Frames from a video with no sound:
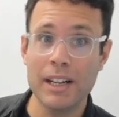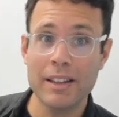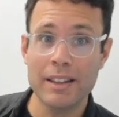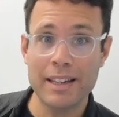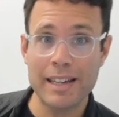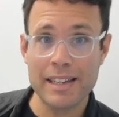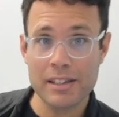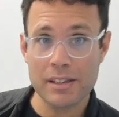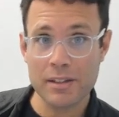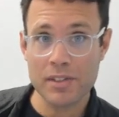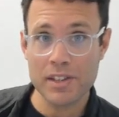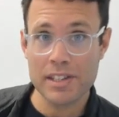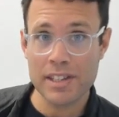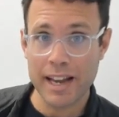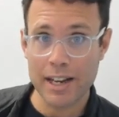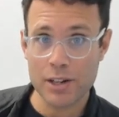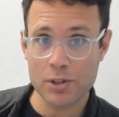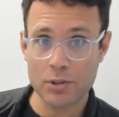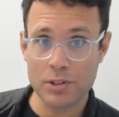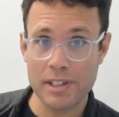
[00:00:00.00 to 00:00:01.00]
The list of these
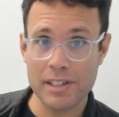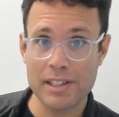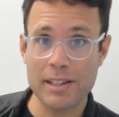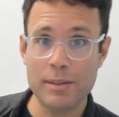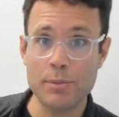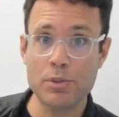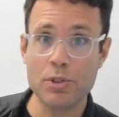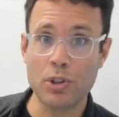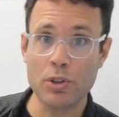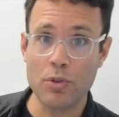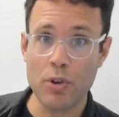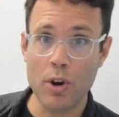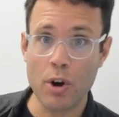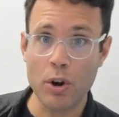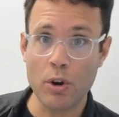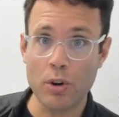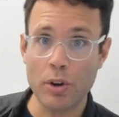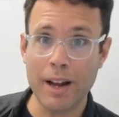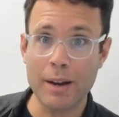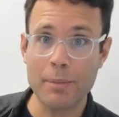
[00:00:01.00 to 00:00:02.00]
casualties seems to
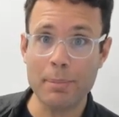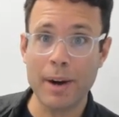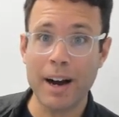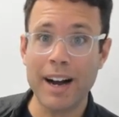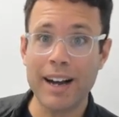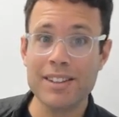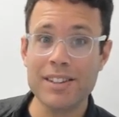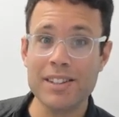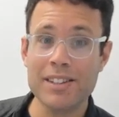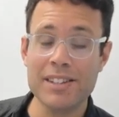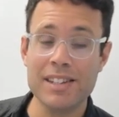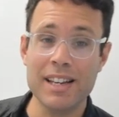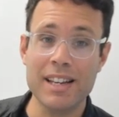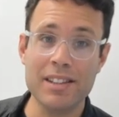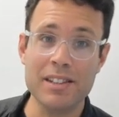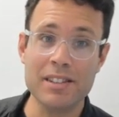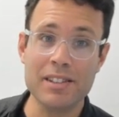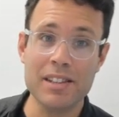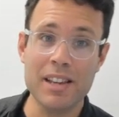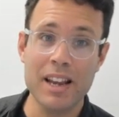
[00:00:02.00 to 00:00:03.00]
grow, and behind the
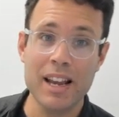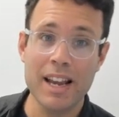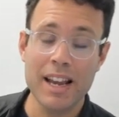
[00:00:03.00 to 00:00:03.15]
scenes,